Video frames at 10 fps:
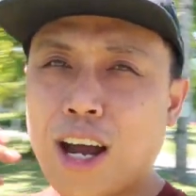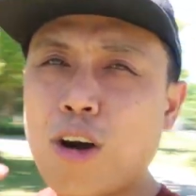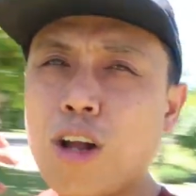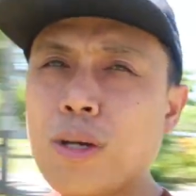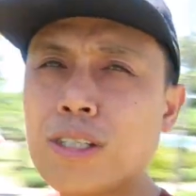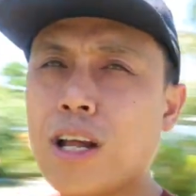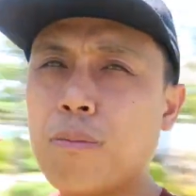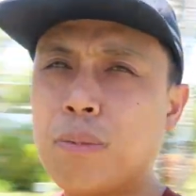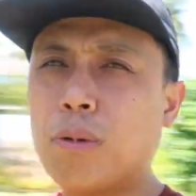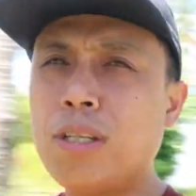I always tell
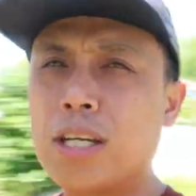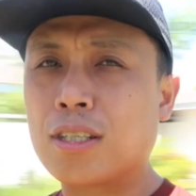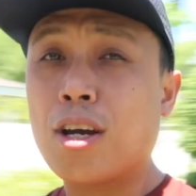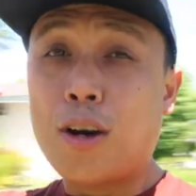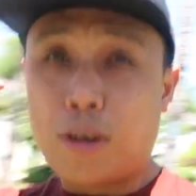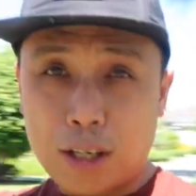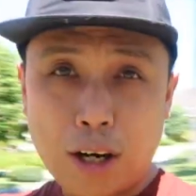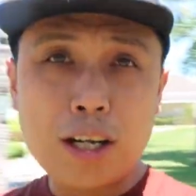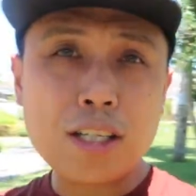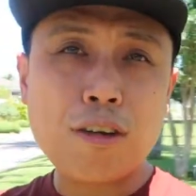people this,
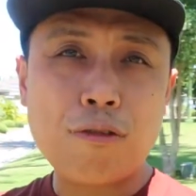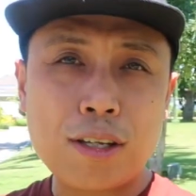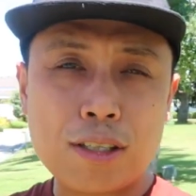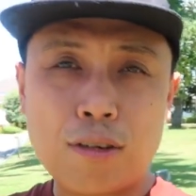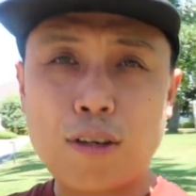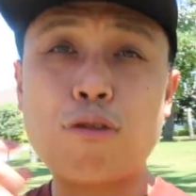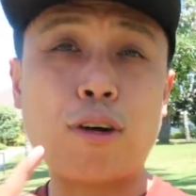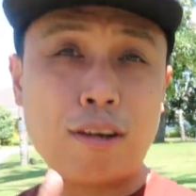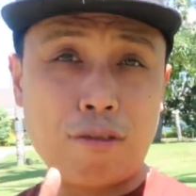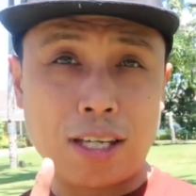regardless if it's
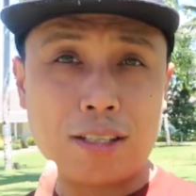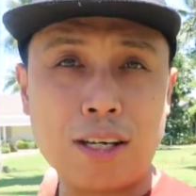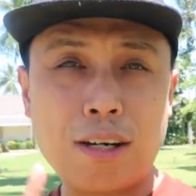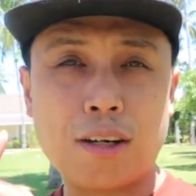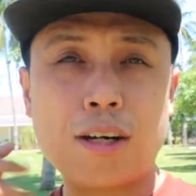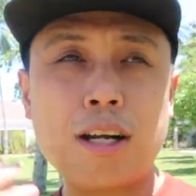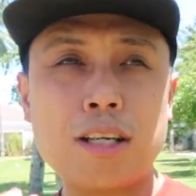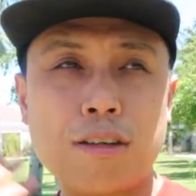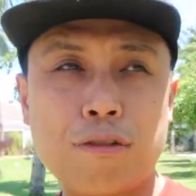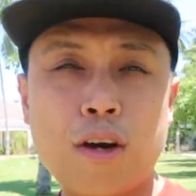for investing,
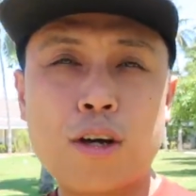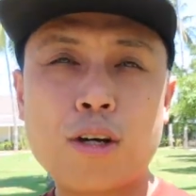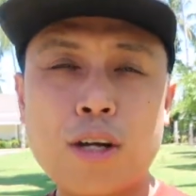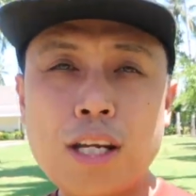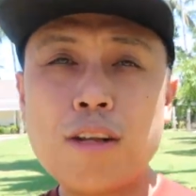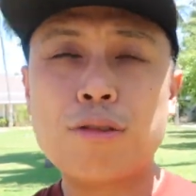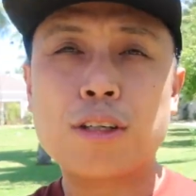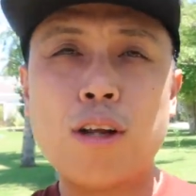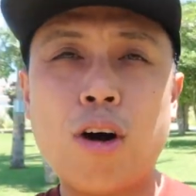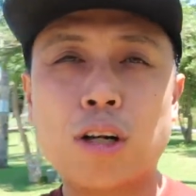regardless if you're in it
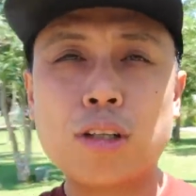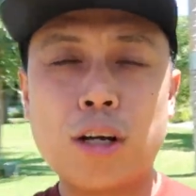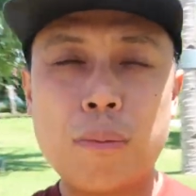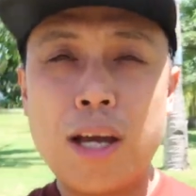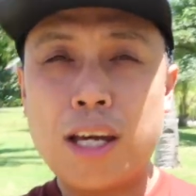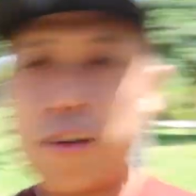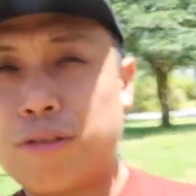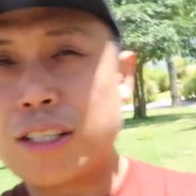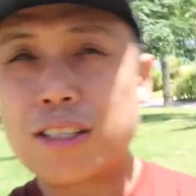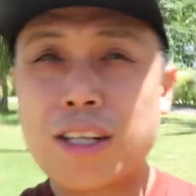for the long term, if the